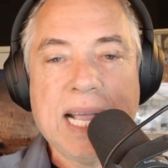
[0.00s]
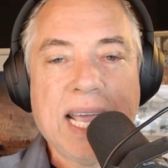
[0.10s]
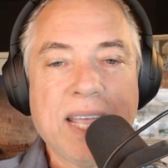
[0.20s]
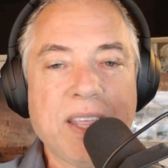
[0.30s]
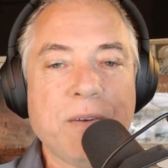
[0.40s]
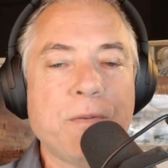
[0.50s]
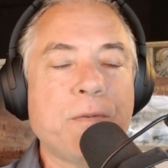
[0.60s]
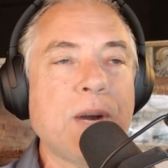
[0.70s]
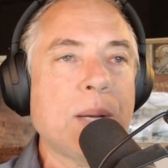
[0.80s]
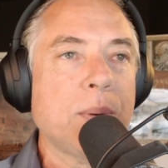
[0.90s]
and then
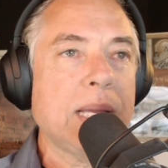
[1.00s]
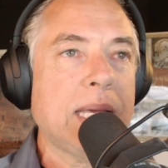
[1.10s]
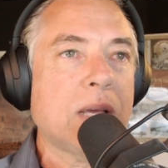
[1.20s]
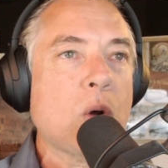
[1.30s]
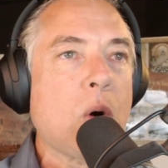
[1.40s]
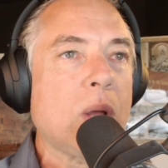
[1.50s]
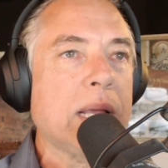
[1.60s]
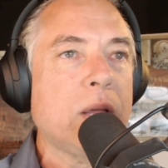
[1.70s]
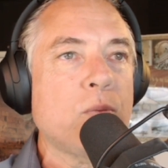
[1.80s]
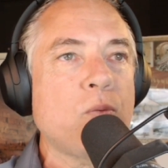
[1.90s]
frequently call
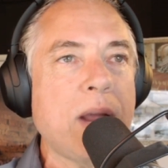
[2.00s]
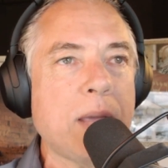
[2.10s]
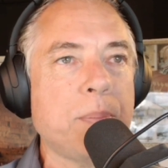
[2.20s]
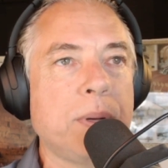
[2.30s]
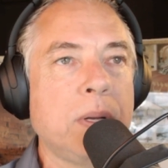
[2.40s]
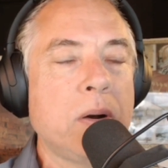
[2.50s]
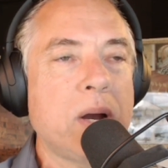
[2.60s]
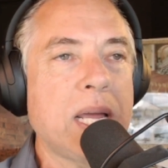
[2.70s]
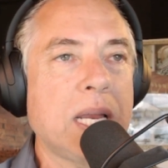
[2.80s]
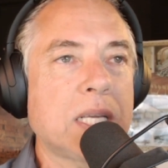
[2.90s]
it rape,
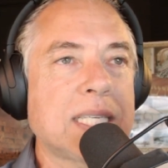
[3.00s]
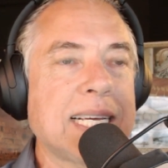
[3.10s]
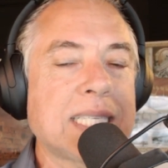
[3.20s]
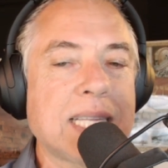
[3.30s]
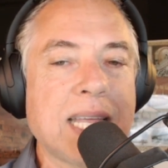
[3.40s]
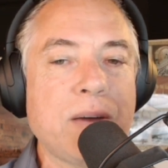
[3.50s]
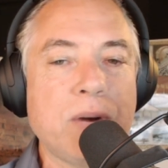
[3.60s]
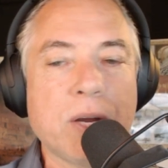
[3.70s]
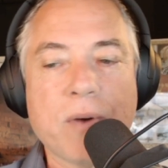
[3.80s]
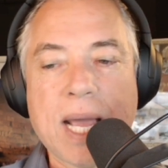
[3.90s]
right? Sex that they
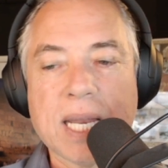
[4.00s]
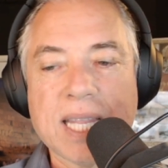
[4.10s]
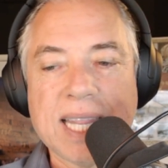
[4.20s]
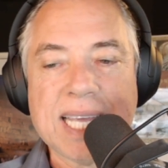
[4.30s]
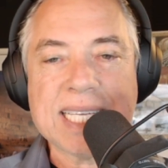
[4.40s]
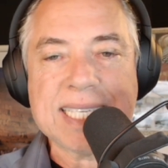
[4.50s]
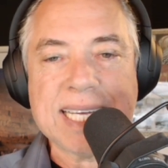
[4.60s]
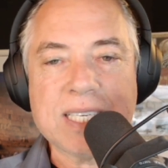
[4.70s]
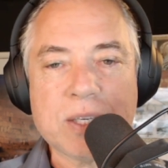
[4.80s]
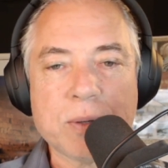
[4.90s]
regret, that they
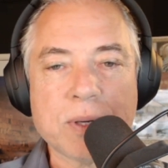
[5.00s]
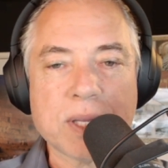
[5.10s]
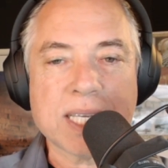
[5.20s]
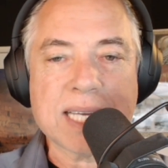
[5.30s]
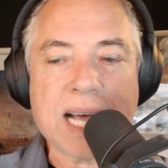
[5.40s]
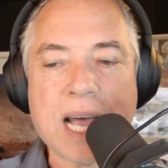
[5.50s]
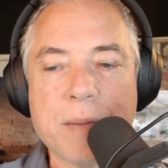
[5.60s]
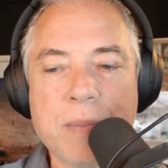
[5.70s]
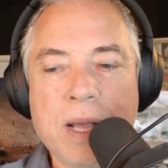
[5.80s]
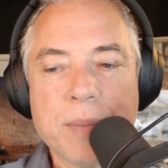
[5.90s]
consented to at the
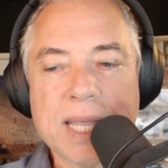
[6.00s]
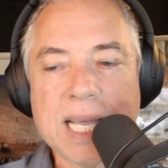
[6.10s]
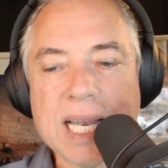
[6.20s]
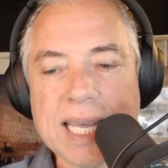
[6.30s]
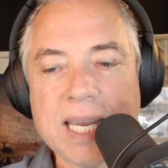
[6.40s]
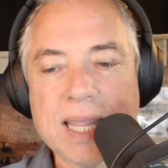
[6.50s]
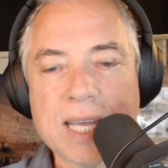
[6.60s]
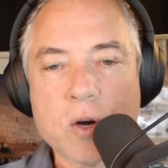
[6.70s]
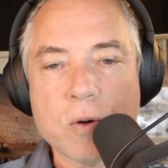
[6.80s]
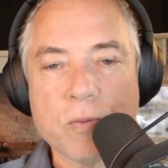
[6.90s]
time, but then later they
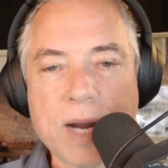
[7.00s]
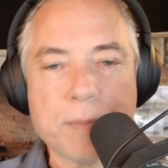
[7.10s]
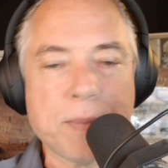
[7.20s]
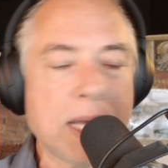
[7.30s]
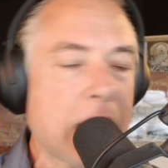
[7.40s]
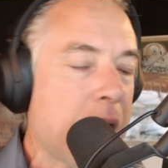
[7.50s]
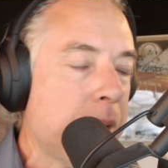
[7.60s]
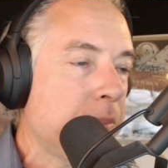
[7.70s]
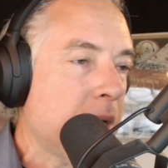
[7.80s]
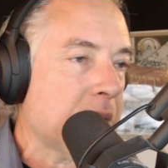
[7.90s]
call rape. And
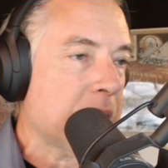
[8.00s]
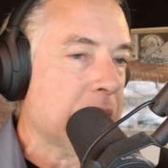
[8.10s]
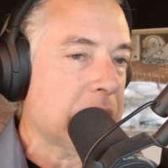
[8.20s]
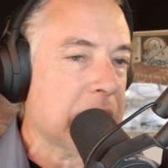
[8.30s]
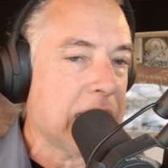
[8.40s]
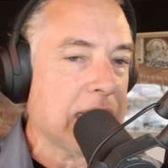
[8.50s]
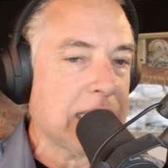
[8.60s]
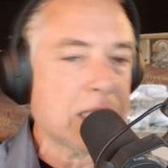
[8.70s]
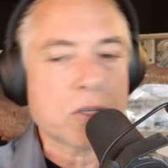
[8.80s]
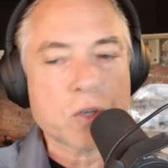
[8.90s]
I'm not saying that
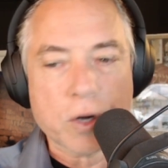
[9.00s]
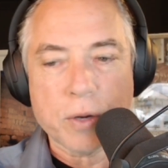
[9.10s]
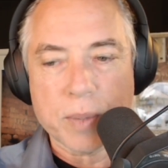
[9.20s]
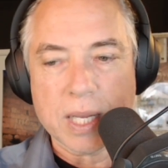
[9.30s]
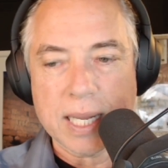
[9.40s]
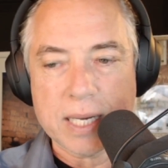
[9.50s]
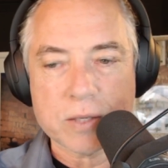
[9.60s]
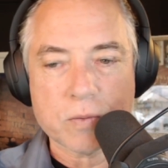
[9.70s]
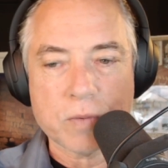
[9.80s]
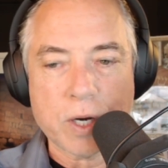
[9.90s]
this is true with the
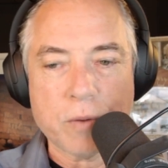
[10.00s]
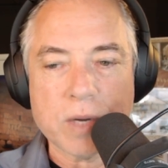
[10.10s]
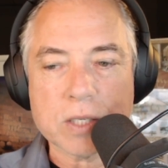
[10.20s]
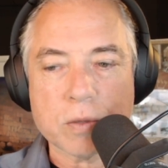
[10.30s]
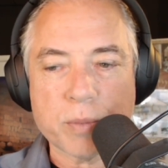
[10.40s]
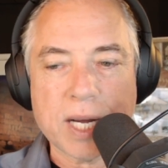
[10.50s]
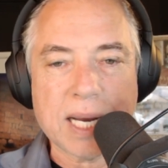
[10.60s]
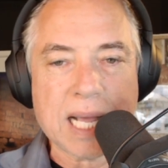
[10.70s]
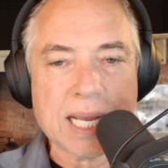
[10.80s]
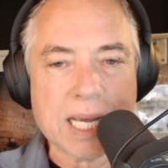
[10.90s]
latest, you know, Russell Brand
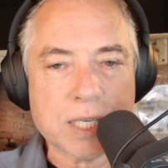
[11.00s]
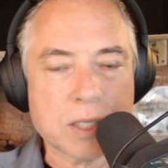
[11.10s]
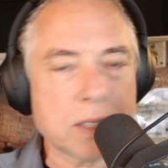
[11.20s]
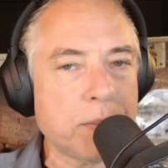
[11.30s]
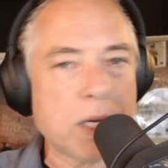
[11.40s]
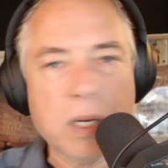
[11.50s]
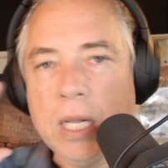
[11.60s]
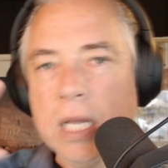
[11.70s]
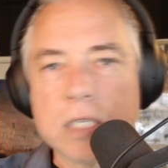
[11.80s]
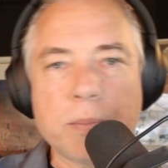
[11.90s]
allegations. I'm not
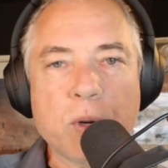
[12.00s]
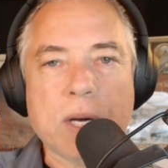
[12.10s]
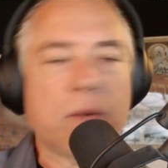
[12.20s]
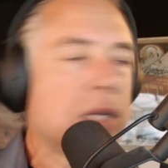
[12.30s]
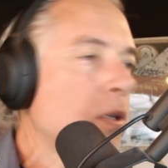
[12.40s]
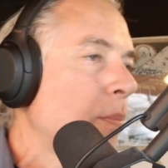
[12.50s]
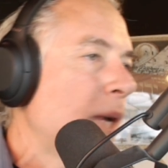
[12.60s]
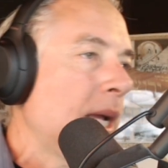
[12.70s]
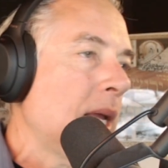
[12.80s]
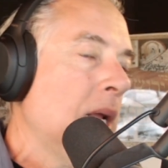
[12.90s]
supporting Russell
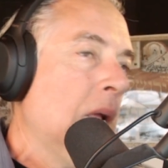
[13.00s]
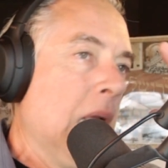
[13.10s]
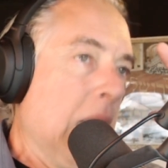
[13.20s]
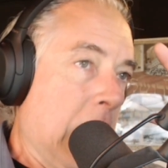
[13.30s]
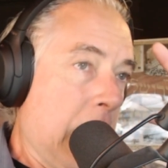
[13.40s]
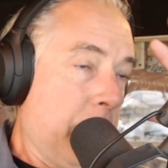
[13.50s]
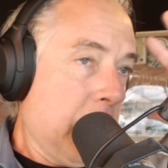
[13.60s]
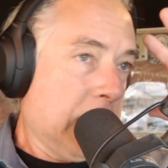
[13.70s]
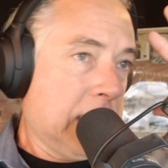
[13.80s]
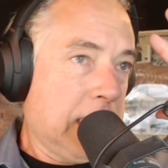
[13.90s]
Brand. I'm
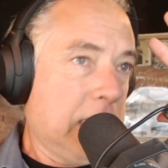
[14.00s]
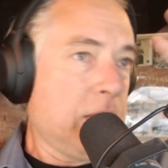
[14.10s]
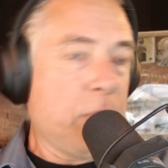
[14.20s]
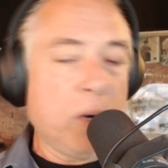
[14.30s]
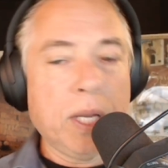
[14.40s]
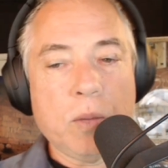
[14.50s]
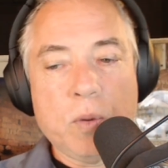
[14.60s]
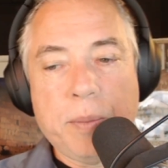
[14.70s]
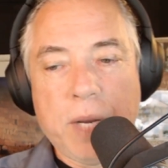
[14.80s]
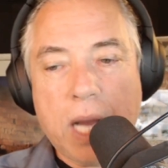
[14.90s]
not supporting the
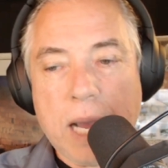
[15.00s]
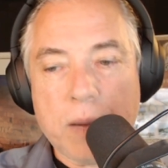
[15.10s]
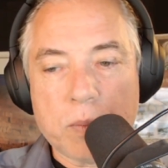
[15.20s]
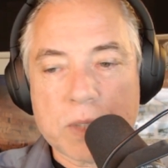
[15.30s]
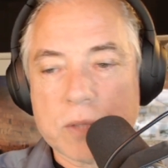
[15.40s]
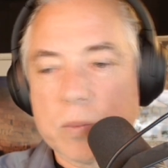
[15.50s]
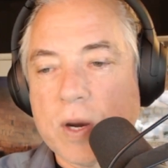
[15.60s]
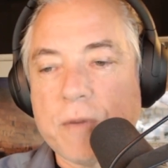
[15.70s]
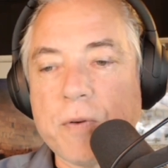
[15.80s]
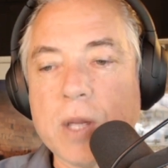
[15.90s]
women. I just
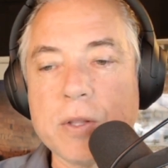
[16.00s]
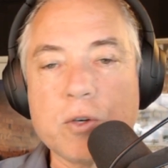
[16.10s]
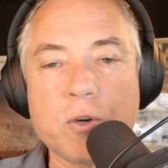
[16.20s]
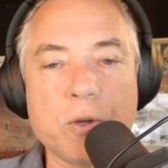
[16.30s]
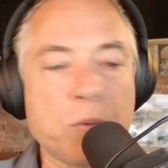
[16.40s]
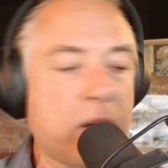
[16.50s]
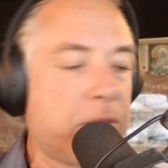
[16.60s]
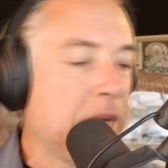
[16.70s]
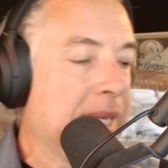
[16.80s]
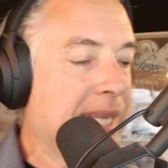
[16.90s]
want to follow the truth
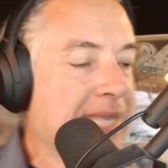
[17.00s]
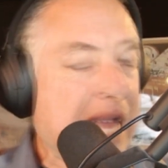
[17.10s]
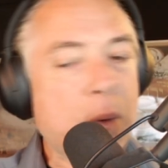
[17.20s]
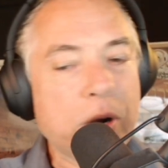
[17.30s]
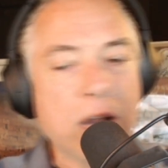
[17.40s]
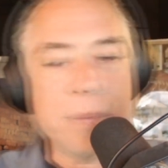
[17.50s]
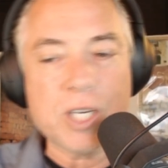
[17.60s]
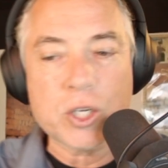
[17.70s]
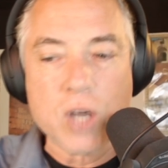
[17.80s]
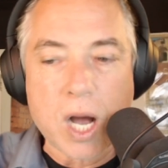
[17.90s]
wherever it leads. I would not be
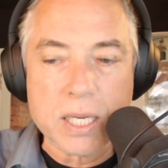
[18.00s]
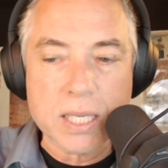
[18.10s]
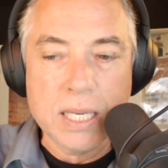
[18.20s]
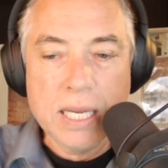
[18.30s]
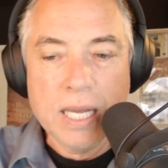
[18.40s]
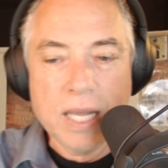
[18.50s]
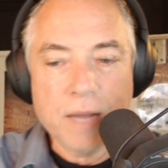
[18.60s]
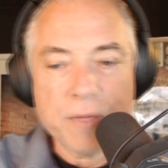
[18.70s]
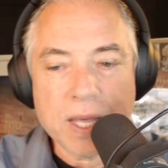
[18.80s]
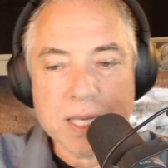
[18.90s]
shocked
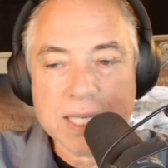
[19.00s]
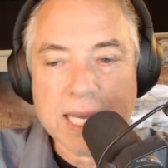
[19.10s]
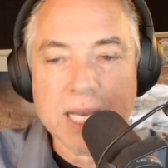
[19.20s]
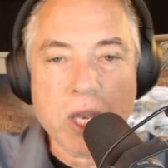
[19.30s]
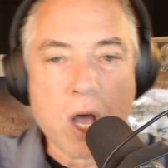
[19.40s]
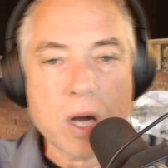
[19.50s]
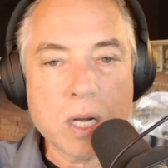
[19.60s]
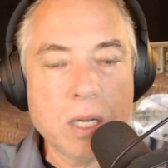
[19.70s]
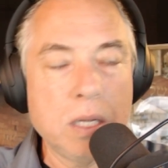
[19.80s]
if there's a long,